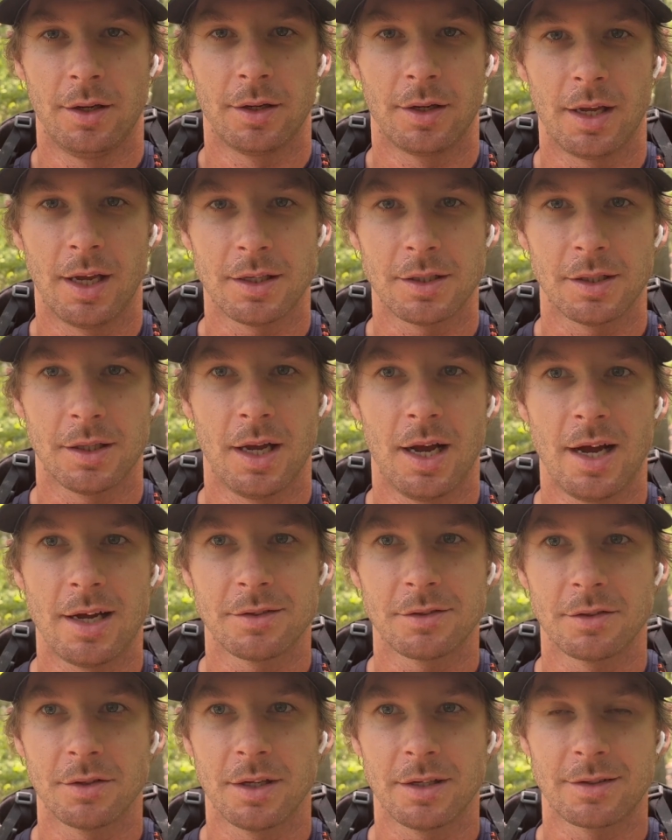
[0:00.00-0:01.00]
get to the
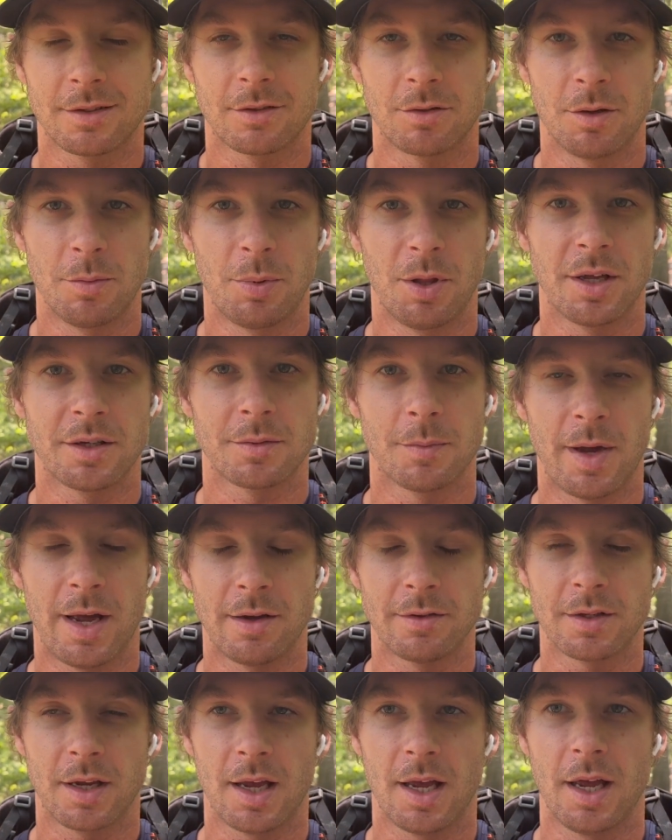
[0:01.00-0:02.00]
hostel that's 3+
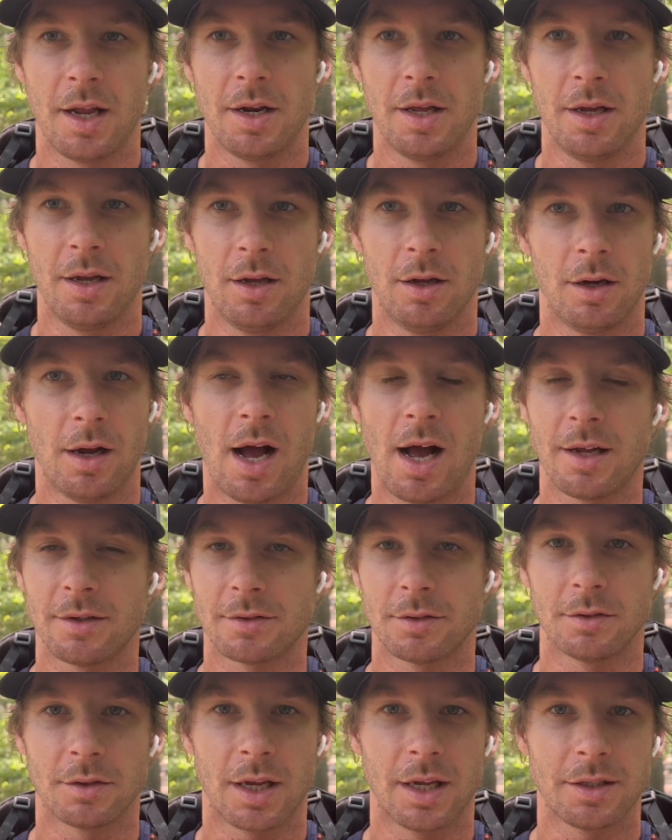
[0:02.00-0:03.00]
miles ahead.
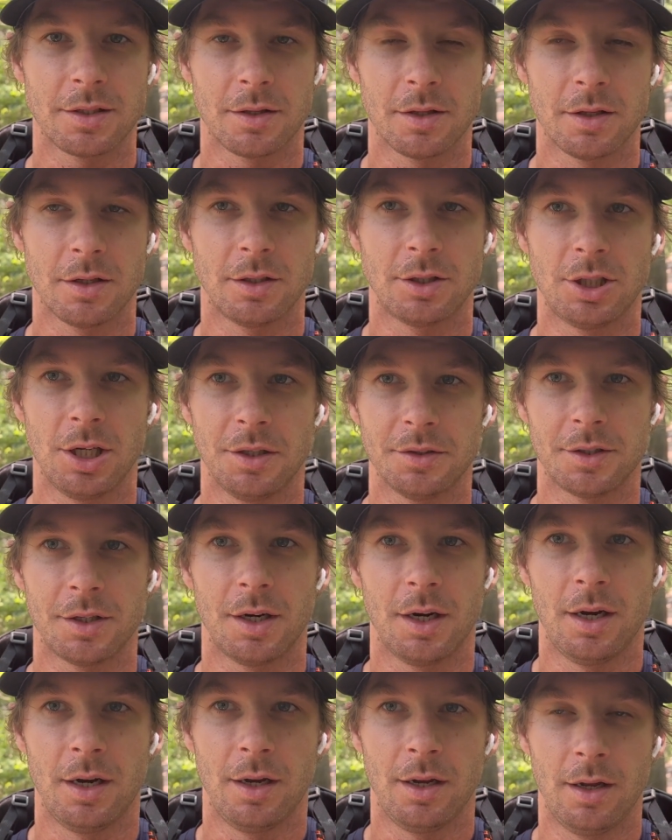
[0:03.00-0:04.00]
Hostel, get to the shelter,
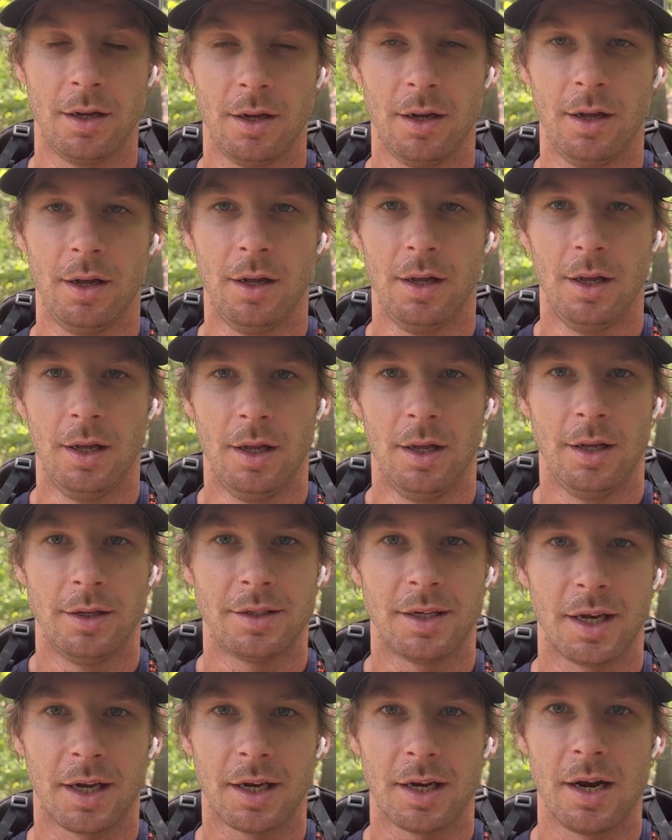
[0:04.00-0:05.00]

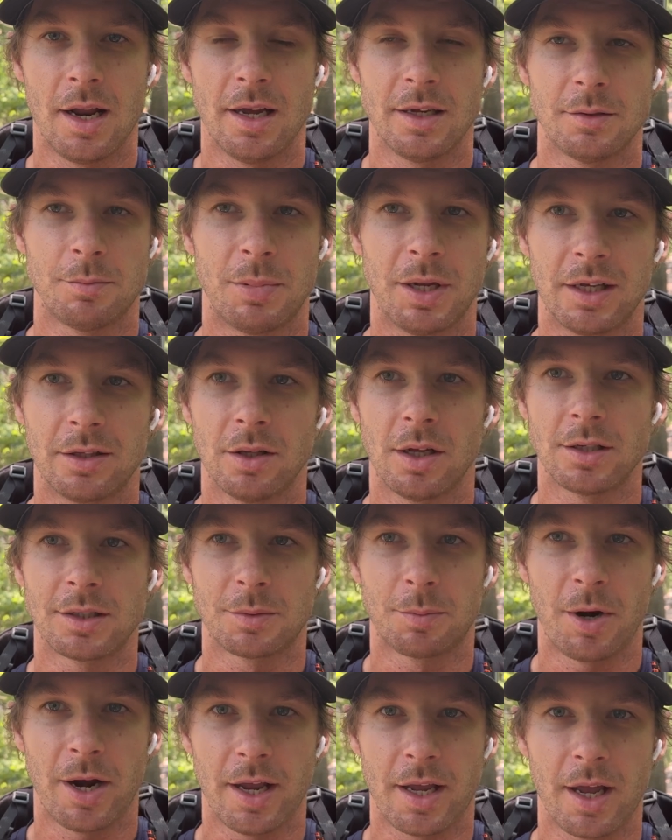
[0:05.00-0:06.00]
take a nice big lunch
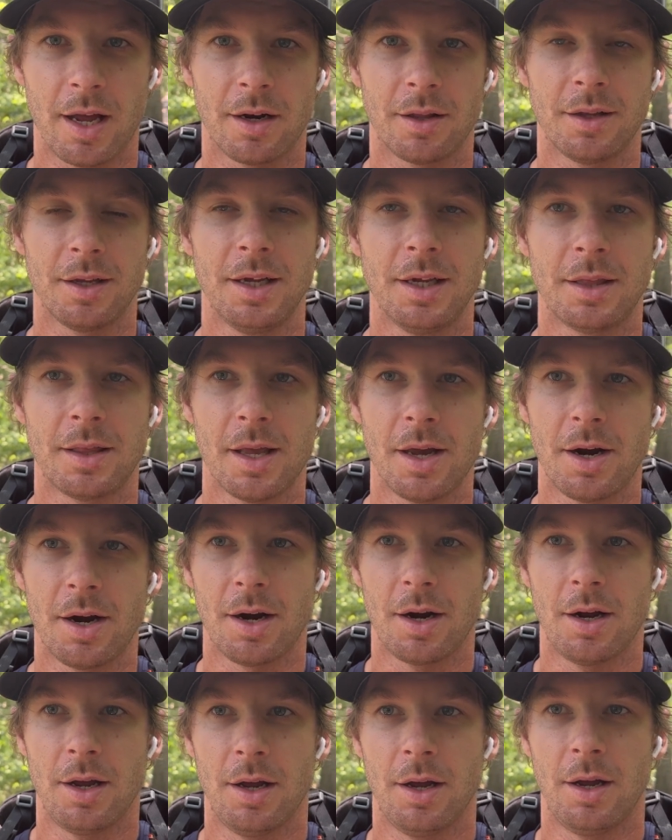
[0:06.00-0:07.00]
break out of the heat there.